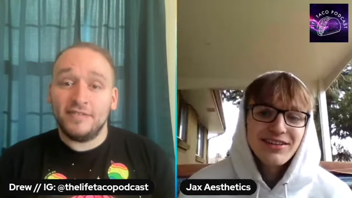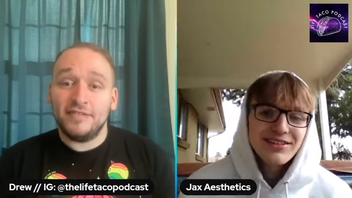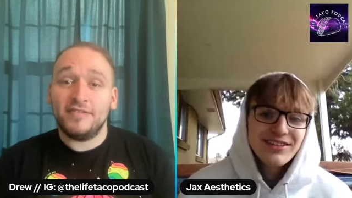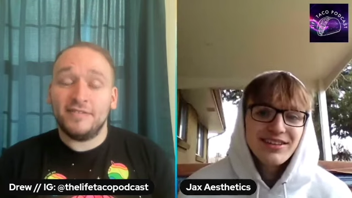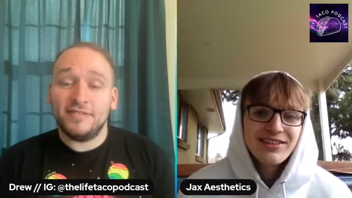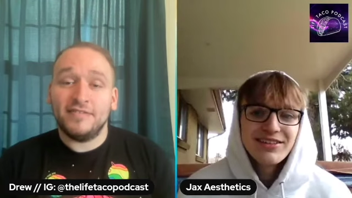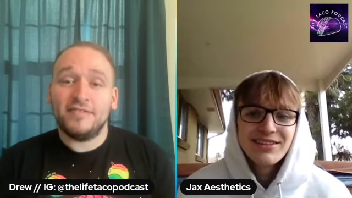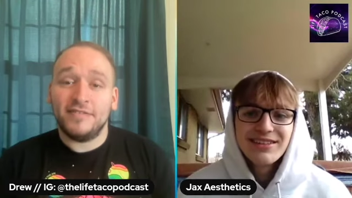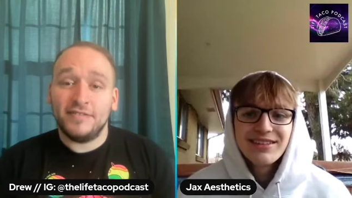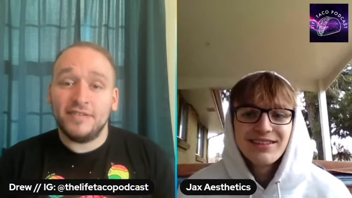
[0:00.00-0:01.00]
Speaker 1: it. So
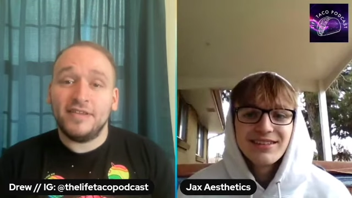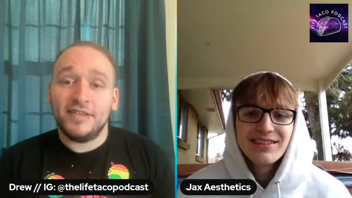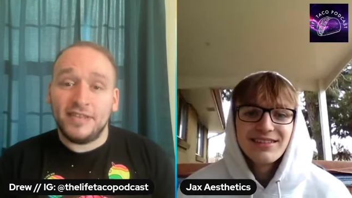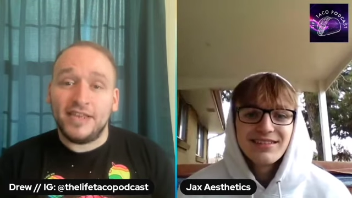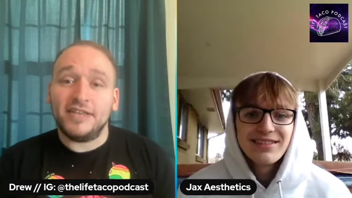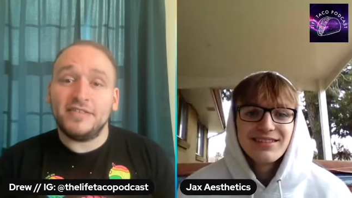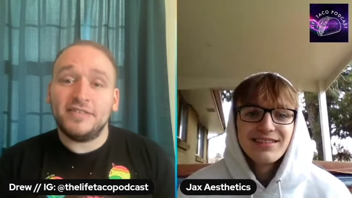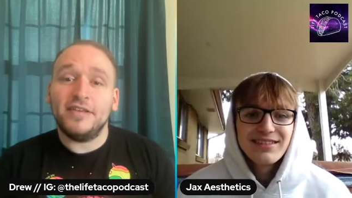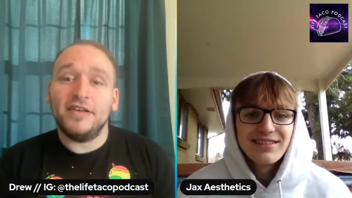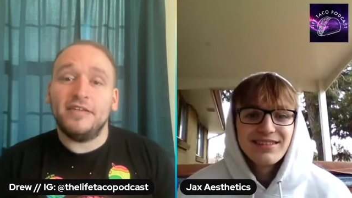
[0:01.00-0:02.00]

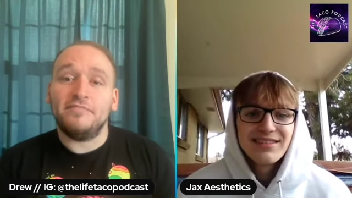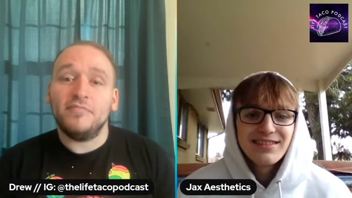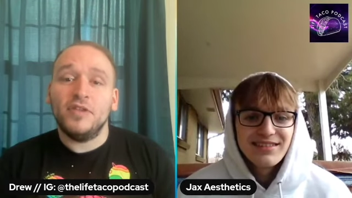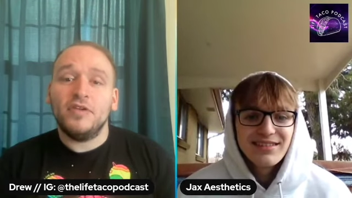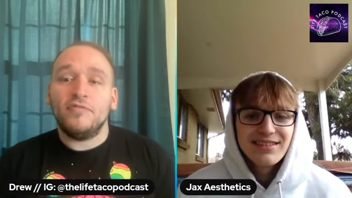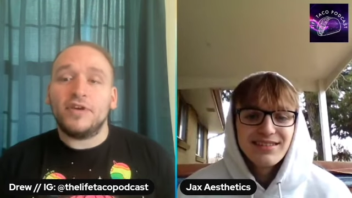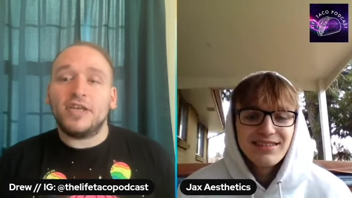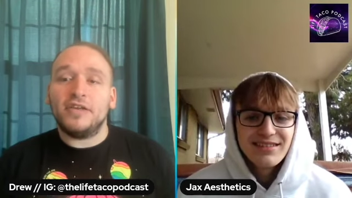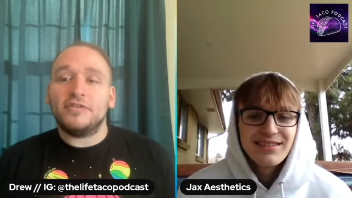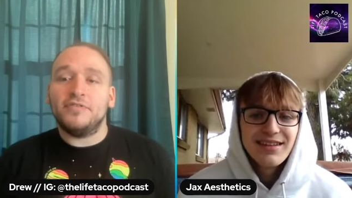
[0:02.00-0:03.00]
Speaker 2: nice. Uh,
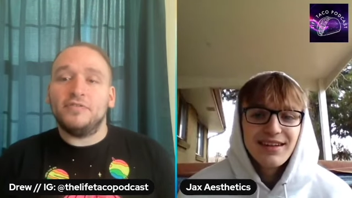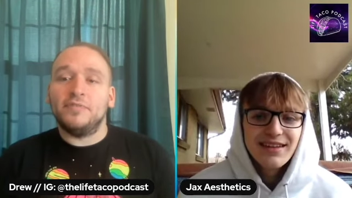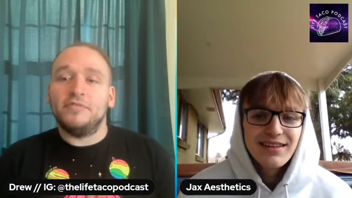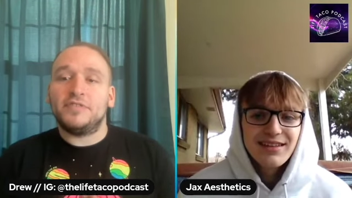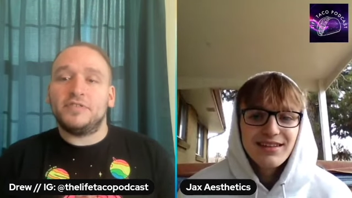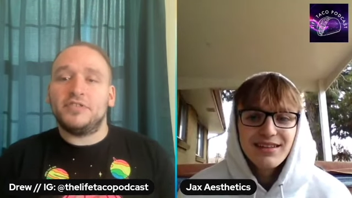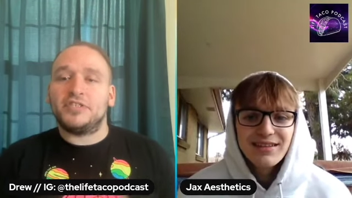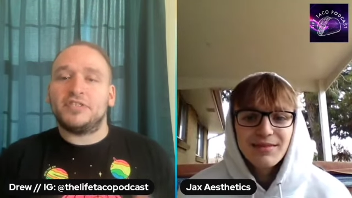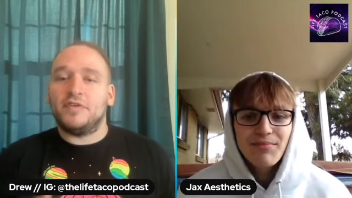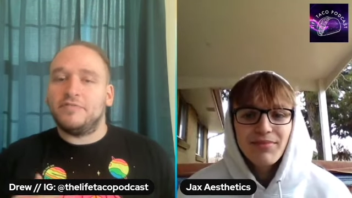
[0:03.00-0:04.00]
what kind of career moves?
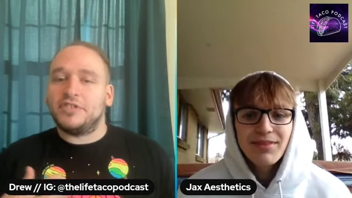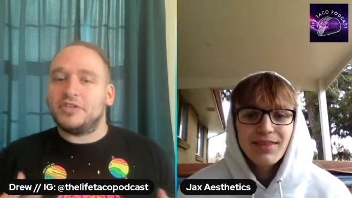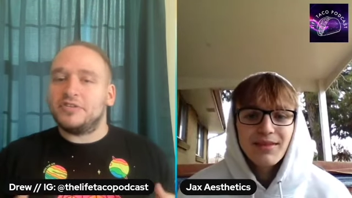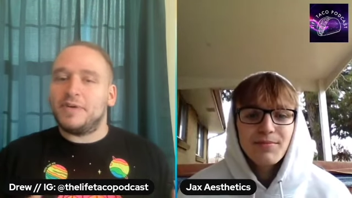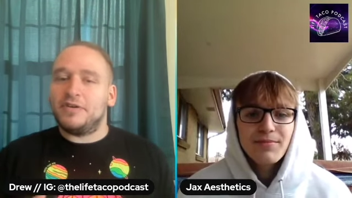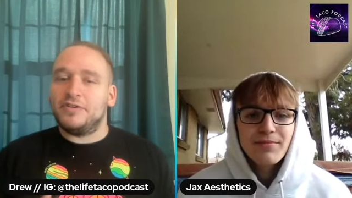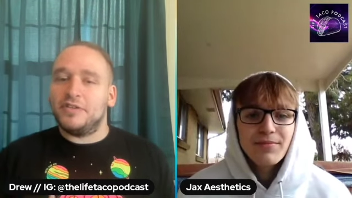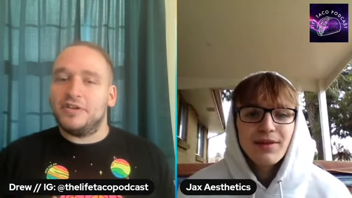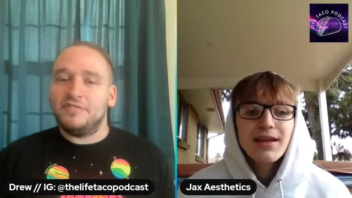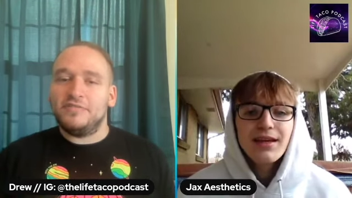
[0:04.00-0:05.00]
Just so what we talked about
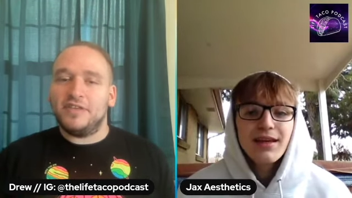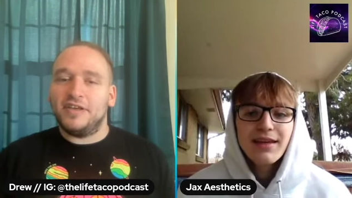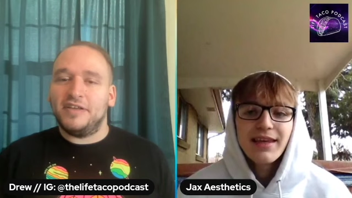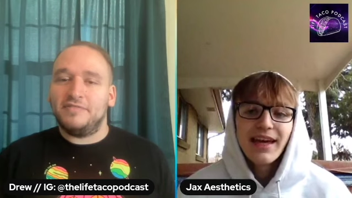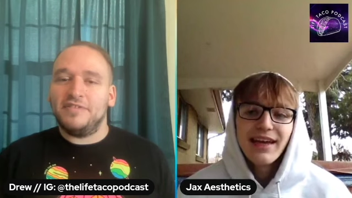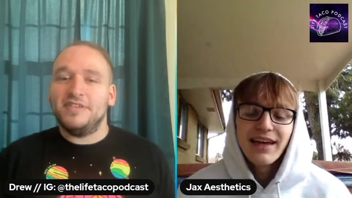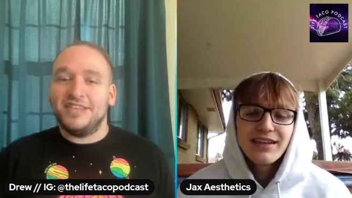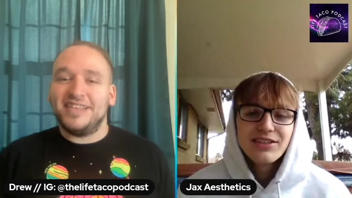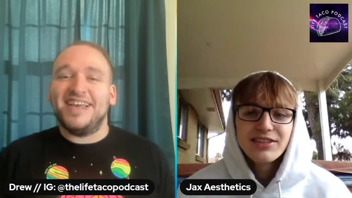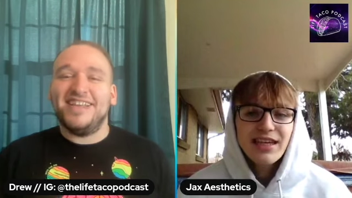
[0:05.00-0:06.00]
earlier.
Speaker 1: Uh, yeah,
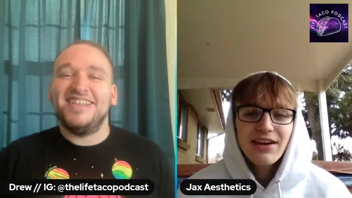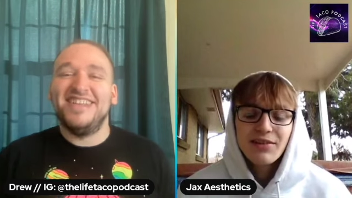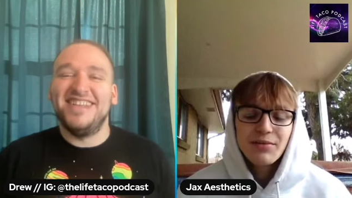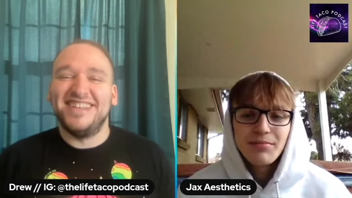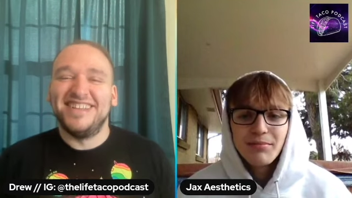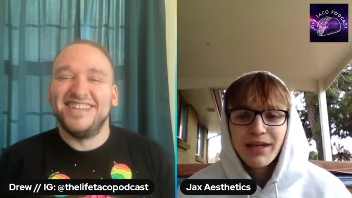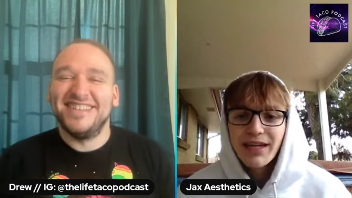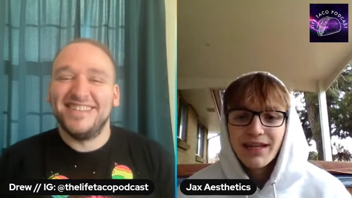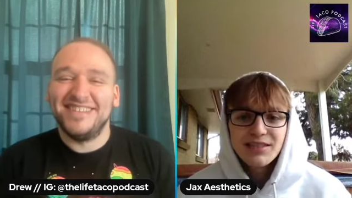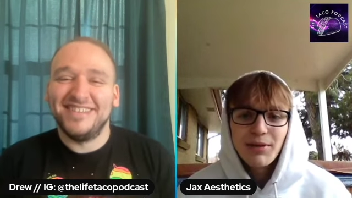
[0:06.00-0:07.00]
yeah. Just having
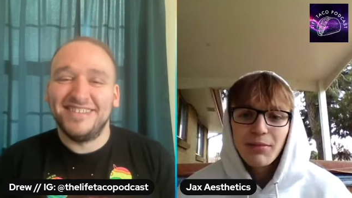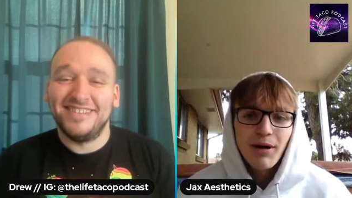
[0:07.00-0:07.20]
meetings about